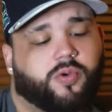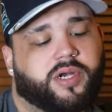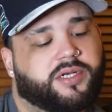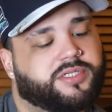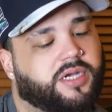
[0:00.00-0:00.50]
wear
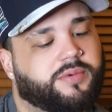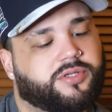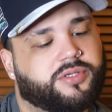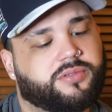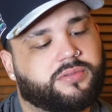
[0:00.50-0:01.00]
it in the summer
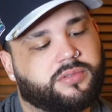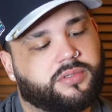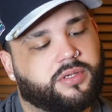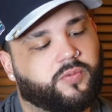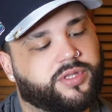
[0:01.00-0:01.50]
too.
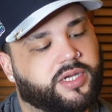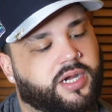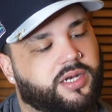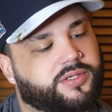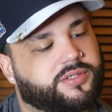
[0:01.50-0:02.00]
With the
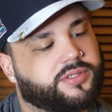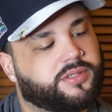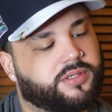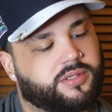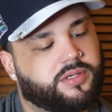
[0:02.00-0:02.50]
colors.
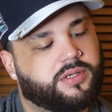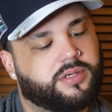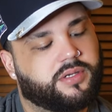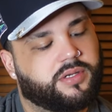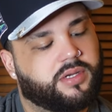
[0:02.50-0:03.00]

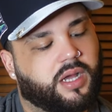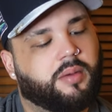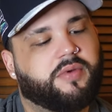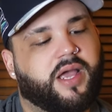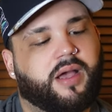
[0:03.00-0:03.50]

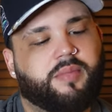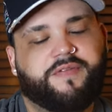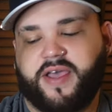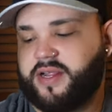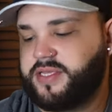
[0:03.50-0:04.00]
I'm a
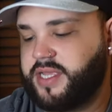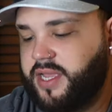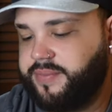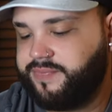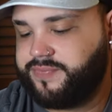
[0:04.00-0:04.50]
fan of this hat.